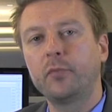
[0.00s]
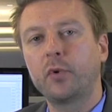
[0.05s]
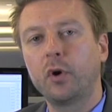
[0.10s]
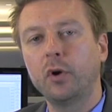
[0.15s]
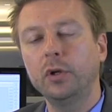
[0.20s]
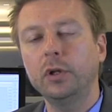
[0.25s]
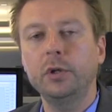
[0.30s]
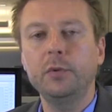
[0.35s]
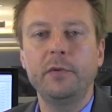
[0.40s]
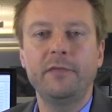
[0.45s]

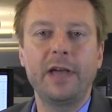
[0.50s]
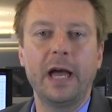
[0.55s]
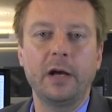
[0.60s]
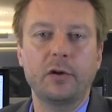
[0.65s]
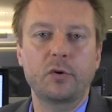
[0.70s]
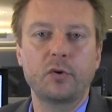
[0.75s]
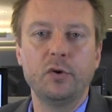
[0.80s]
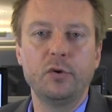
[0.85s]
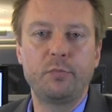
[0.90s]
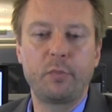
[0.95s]
Currently, we've
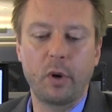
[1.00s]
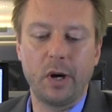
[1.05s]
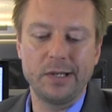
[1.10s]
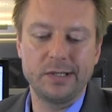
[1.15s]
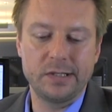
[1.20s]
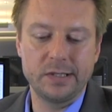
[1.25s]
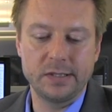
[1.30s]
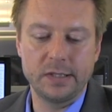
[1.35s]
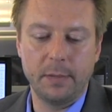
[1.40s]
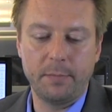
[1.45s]
got crude
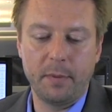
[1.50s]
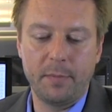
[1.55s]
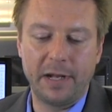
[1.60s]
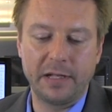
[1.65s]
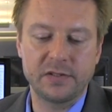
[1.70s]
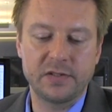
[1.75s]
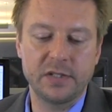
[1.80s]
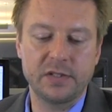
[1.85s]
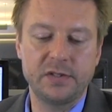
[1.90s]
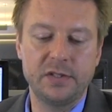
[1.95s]
prices up
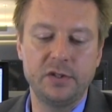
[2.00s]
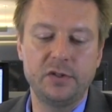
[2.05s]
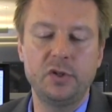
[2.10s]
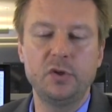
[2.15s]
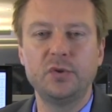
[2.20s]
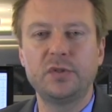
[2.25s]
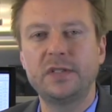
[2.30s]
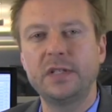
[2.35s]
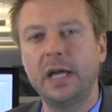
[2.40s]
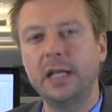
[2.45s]
about
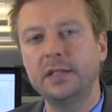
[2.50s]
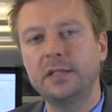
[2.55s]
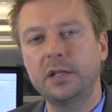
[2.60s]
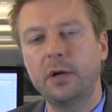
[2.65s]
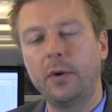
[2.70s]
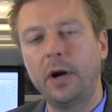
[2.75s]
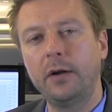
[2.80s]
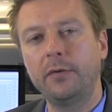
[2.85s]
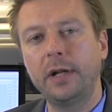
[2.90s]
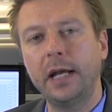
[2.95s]
62 cents
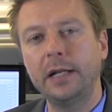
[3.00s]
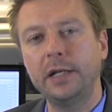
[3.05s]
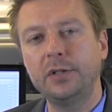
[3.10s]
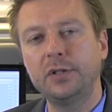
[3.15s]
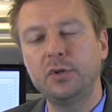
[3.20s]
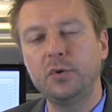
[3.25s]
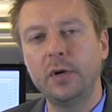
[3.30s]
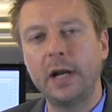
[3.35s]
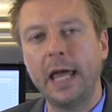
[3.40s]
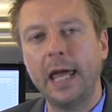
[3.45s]
at around
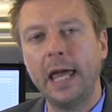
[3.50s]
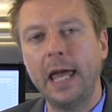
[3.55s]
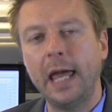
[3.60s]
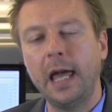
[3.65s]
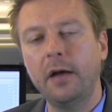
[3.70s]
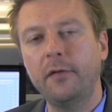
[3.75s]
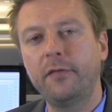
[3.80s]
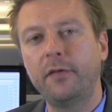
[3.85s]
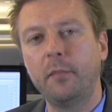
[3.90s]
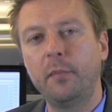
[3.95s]

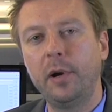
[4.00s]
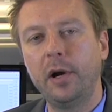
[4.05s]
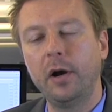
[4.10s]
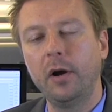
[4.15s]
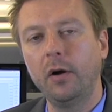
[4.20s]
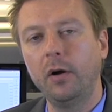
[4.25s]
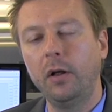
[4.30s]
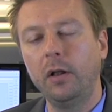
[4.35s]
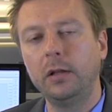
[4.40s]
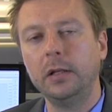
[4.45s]
92.5 a
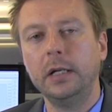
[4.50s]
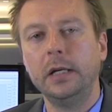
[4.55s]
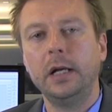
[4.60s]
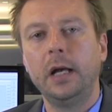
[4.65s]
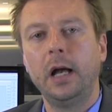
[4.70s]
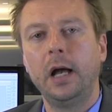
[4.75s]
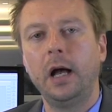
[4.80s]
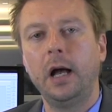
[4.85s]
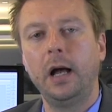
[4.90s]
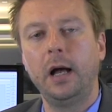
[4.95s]
barrel.
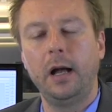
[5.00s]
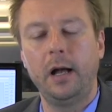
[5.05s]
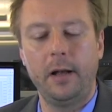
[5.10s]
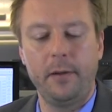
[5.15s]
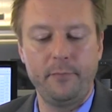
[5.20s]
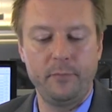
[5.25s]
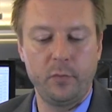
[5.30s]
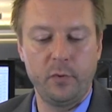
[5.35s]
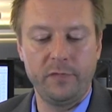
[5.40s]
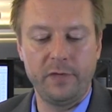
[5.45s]

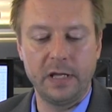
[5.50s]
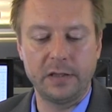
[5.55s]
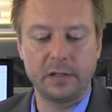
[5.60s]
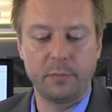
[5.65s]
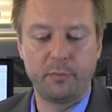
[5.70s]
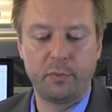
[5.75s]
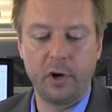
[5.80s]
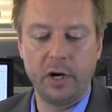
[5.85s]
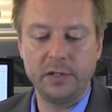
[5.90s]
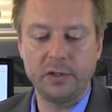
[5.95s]
We've got
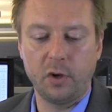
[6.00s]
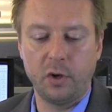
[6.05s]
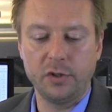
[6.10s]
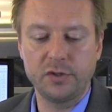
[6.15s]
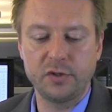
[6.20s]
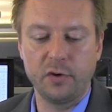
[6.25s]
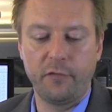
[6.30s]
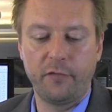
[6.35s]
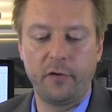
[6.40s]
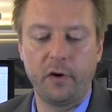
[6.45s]
the Brent
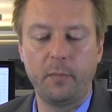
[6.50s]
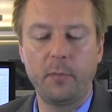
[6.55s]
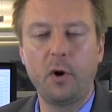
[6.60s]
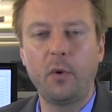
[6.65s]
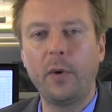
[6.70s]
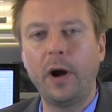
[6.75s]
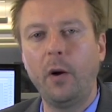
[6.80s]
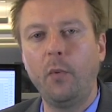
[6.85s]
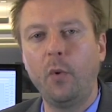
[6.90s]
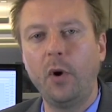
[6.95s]
also
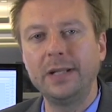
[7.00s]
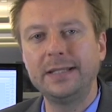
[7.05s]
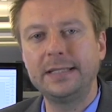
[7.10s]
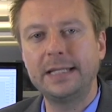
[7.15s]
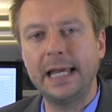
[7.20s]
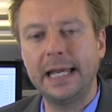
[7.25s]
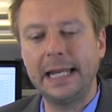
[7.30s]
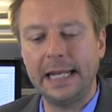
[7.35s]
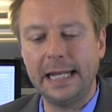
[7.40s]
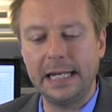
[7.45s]
firmer around
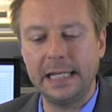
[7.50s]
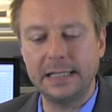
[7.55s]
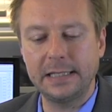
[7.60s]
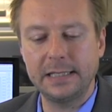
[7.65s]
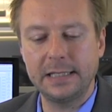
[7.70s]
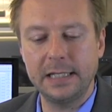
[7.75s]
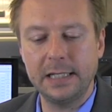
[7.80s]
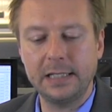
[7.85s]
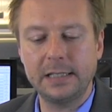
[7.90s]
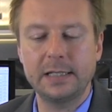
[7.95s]

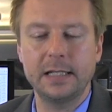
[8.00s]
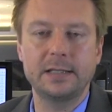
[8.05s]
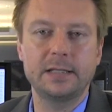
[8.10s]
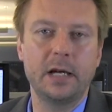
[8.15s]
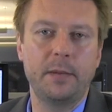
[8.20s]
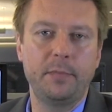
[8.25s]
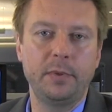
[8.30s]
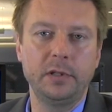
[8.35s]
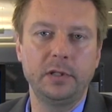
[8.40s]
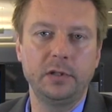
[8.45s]
110.86.
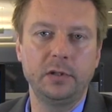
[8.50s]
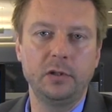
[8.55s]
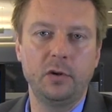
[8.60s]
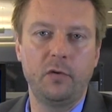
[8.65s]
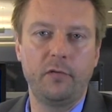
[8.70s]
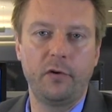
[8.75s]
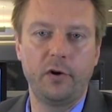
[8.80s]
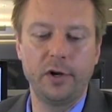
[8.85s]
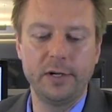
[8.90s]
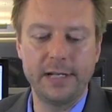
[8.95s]
That's up a little
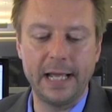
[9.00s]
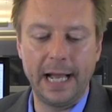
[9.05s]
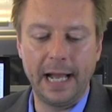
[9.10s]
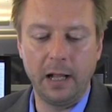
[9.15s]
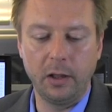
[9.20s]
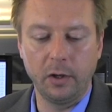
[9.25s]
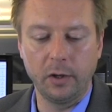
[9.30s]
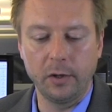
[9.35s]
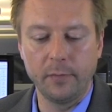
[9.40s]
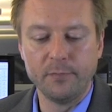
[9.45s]
over
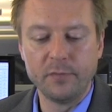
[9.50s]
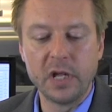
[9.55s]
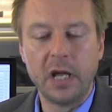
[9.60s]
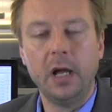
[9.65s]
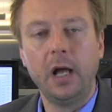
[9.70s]
$1.